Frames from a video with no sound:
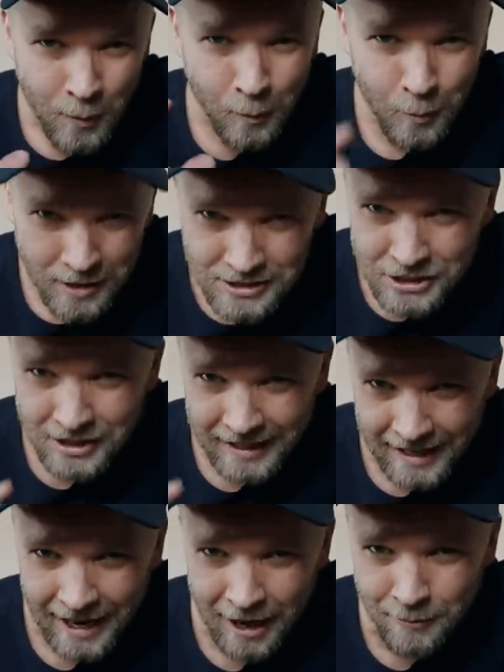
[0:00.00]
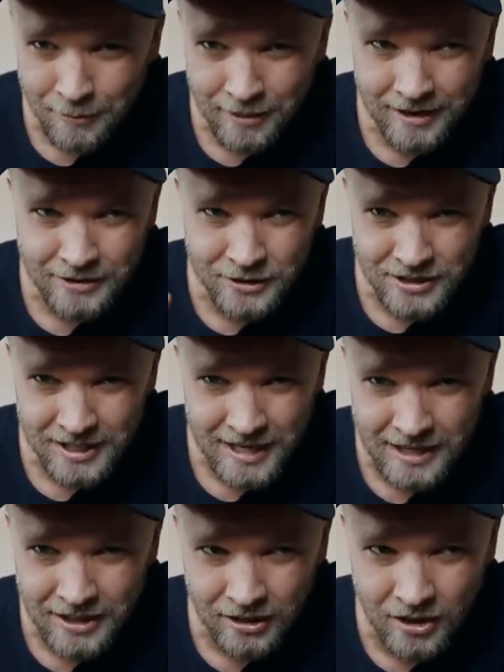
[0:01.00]
which camera to
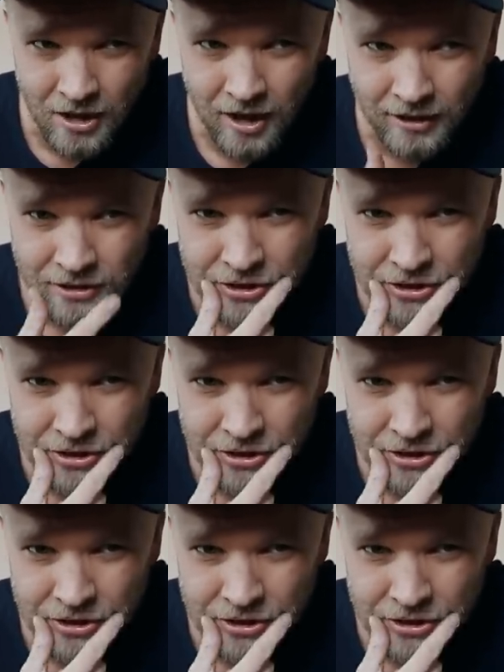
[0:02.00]
take along.